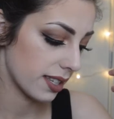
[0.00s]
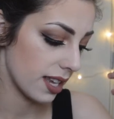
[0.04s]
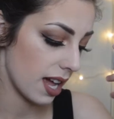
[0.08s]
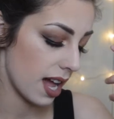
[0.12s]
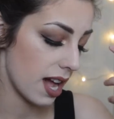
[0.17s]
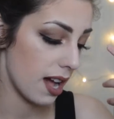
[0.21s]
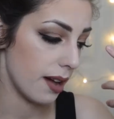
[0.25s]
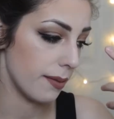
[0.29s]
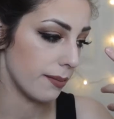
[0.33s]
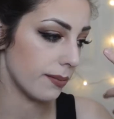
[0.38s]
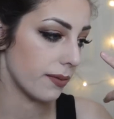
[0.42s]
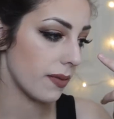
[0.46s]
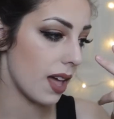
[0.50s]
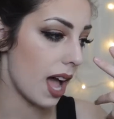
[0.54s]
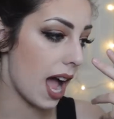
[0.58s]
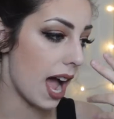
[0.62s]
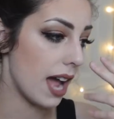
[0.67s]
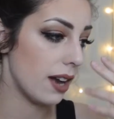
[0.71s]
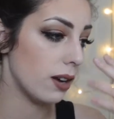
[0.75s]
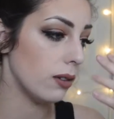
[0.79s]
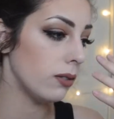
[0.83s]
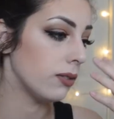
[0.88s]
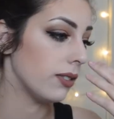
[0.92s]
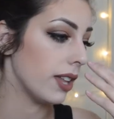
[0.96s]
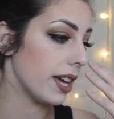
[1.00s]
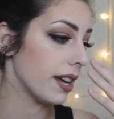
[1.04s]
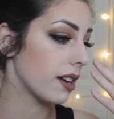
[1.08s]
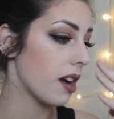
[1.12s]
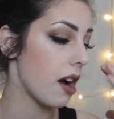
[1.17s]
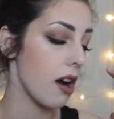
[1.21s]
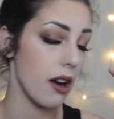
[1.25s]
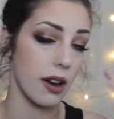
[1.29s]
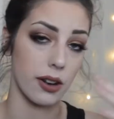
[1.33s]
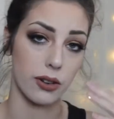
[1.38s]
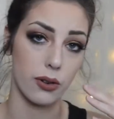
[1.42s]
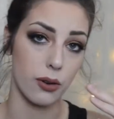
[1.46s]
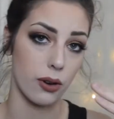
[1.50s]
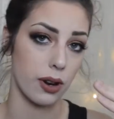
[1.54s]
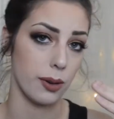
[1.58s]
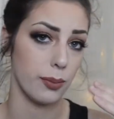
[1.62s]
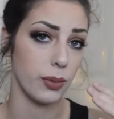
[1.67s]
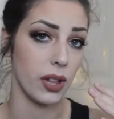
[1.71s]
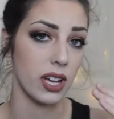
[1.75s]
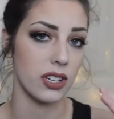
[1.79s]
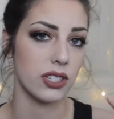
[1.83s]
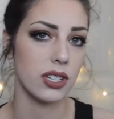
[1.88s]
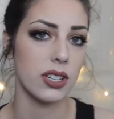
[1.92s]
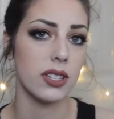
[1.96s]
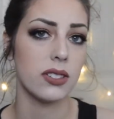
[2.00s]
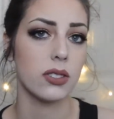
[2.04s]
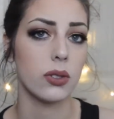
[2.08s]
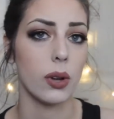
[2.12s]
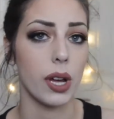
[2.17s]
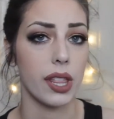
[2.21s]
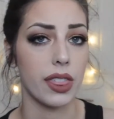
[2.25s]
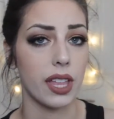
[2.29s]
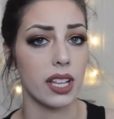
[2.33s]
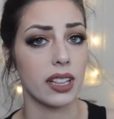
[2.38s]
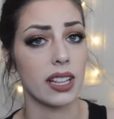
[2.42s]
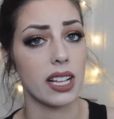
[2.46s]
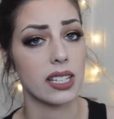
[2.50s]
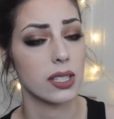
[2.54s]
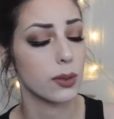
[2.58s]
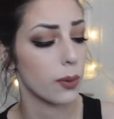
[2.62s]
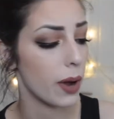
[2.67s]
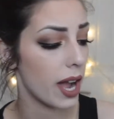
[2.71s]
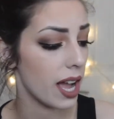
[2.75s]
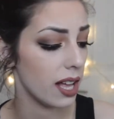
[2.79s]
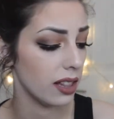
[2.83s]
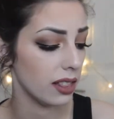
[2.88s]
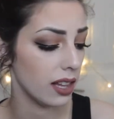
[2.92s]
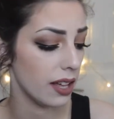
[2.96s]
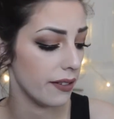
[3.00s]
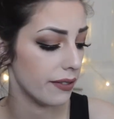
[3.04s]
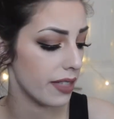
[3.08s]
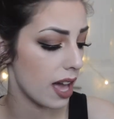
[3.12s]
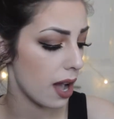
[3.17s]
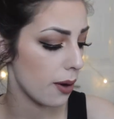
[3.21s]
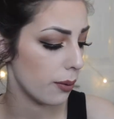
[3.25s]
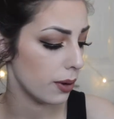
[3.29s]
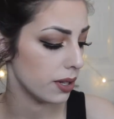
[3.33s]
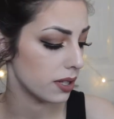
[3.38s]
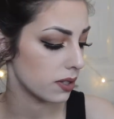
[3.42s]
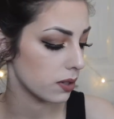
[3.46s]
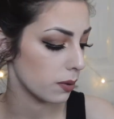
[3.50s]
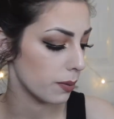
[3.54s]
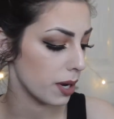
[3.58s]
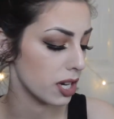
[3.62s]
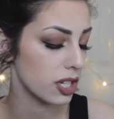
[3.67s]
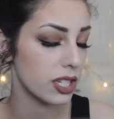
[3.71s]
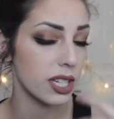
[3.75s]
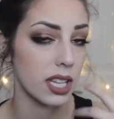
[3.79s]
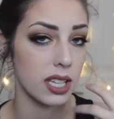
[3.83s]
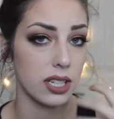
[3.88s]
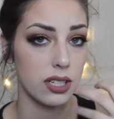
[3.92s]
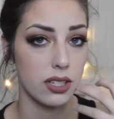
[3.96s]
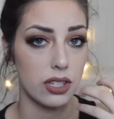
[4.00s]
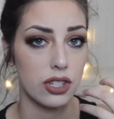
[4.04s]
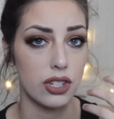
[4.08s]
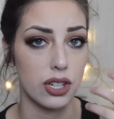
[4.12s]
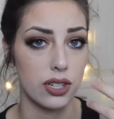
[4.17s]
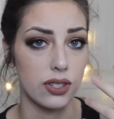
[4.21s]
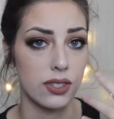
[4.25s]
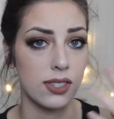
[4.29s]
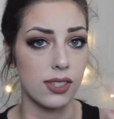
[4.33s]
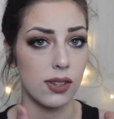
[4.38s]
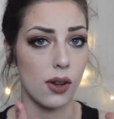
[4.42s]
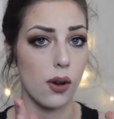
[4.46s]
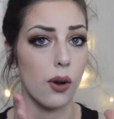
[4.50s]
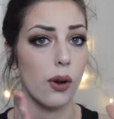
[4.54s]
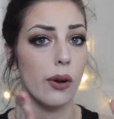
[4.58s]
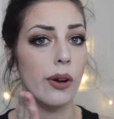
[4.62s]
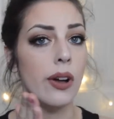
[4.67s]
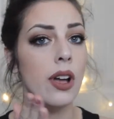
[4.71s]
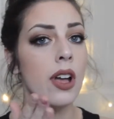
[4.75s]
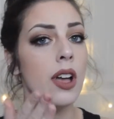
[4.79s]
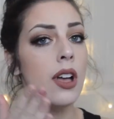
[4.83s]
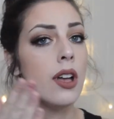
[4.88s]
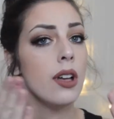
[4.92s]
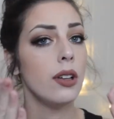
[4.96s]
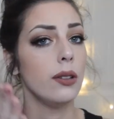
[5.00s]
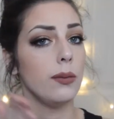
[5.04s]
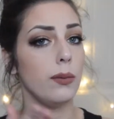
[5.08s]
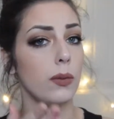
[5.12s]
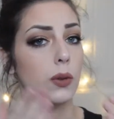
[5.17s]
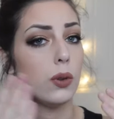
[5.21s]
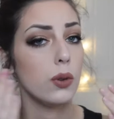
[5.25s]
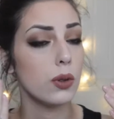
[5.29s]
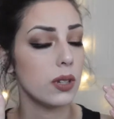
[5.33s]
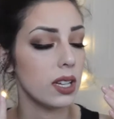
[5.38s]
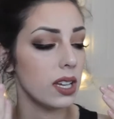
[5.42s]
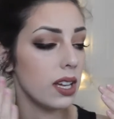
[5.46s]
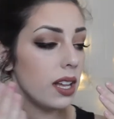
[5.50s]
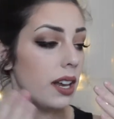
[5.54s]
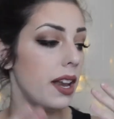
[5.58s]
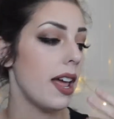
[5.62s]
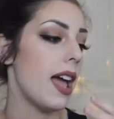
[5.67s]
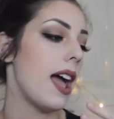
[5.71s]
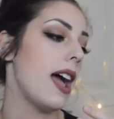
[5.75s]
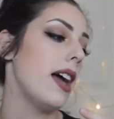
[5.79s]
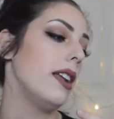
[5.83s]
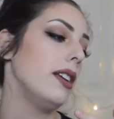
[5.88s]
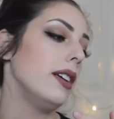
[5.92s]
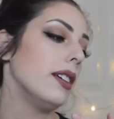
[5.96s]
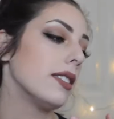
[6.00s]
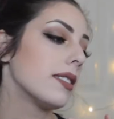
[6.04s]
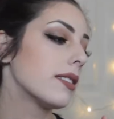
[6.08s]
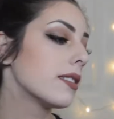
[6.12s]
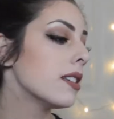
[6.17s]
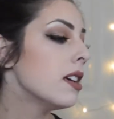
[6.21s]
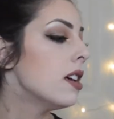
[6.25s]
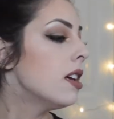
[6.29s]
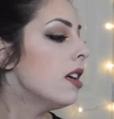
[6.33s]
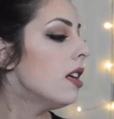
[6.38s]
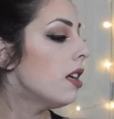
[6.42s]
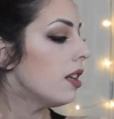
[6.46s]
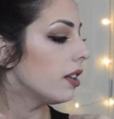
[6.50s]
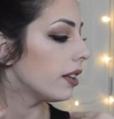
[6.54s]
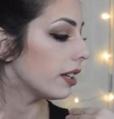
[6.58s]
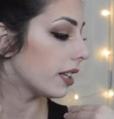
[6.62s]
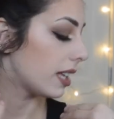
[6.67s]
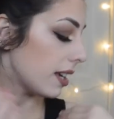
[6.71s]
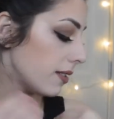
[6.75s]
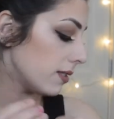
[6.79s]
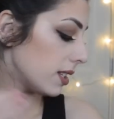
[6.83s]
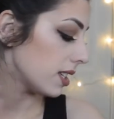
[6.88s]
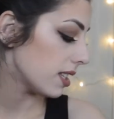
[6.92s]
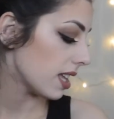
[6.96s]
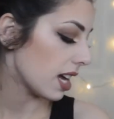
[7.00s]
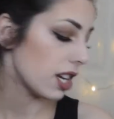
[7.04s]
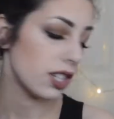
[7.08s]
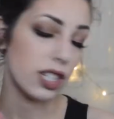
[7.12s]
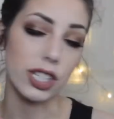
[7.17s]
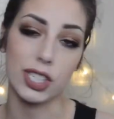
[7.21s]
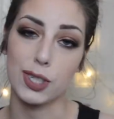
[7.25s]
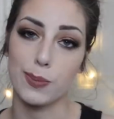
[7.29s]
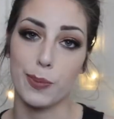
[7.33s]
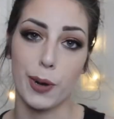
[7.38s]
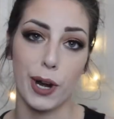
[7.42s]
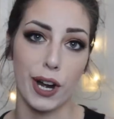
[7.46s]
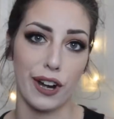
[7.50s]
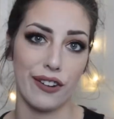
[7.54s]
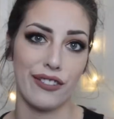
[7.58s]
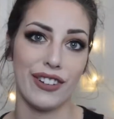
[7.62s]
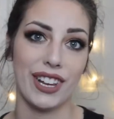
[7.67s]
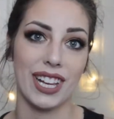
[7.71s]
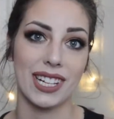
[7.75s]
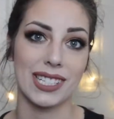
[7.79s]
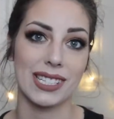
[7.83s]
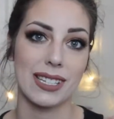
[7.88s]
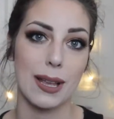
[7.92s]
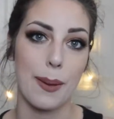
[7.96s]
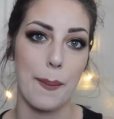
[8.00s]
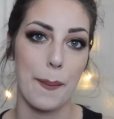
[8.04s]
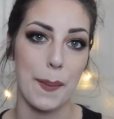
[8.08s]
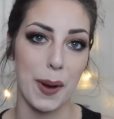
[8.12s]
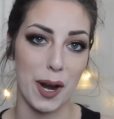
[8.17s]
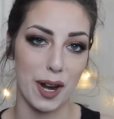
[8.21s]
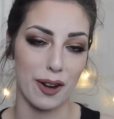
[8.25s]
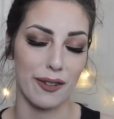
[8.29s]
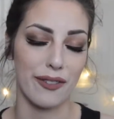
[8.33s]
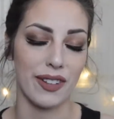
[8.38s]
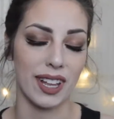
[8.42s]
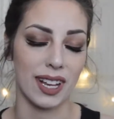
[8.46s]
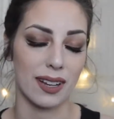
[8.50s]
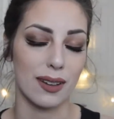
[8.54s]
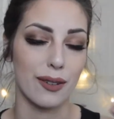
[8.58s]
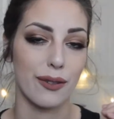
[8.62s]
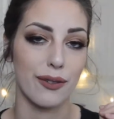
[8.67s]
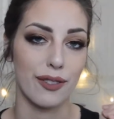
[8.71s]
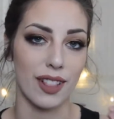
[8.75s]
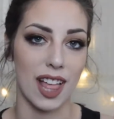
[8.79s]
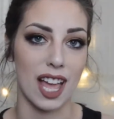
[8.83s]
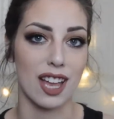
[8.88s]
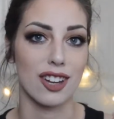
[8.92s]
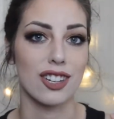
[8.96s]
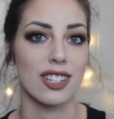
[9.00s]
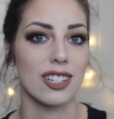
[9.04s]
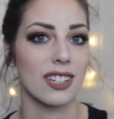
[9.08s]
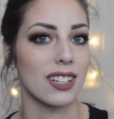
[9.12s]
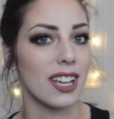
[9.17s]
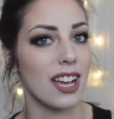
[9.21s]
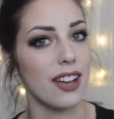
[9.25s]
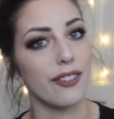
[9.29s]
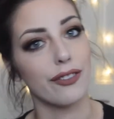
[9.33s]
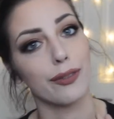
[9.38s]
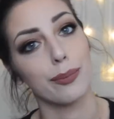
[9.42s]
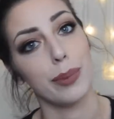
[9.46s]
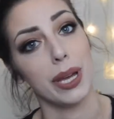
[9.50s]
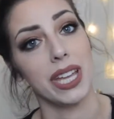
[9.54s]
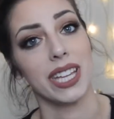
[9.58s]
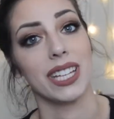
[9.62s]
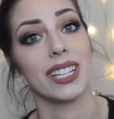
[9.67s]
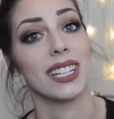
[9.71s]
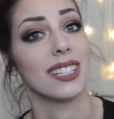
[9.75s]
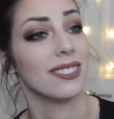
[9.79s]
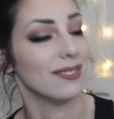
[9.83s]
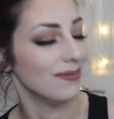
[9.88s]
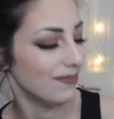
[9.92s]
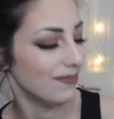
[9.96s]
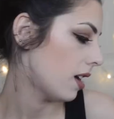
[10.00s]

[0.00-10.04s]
Um, I don't like hardcore blushes, so I think that's why I love that one so much. That it's just so muted and it's it gives you that just perfect, perfect flush of pink.